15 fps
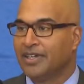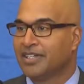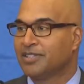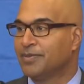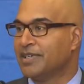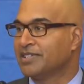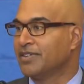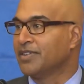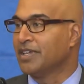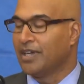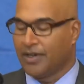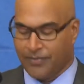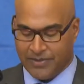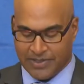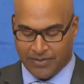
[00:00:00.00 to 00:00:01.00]
especially the
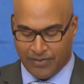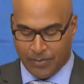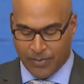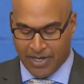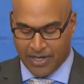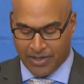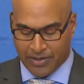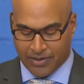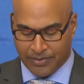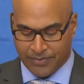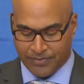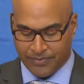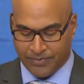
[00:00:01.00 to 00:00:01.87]
office of the mayor,